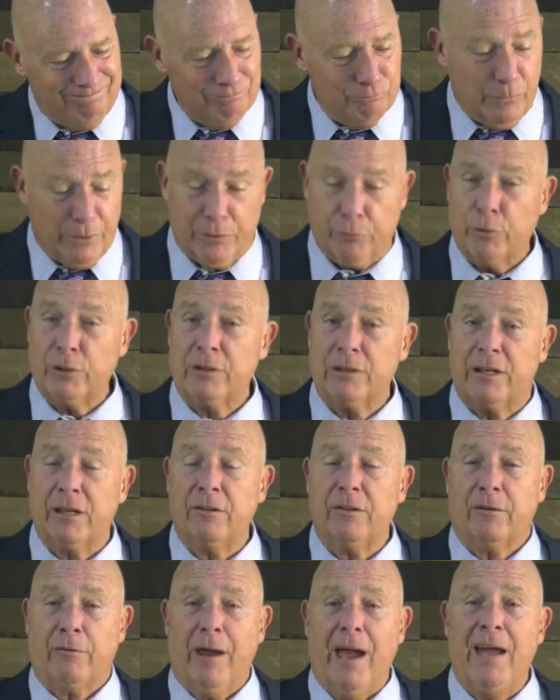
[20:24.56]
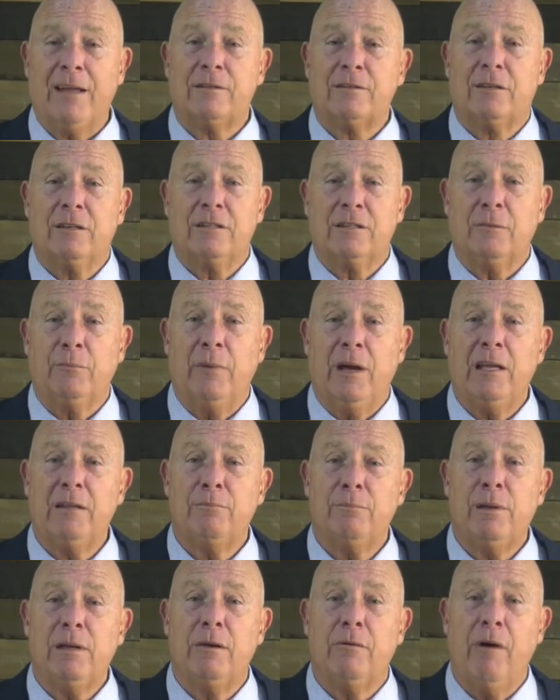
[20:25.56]
But they wouldn't kill the rats because it
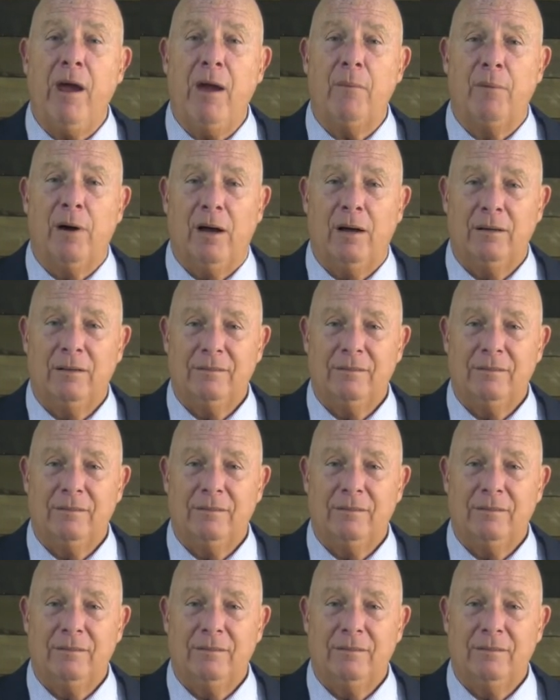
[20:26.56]
might be grandma.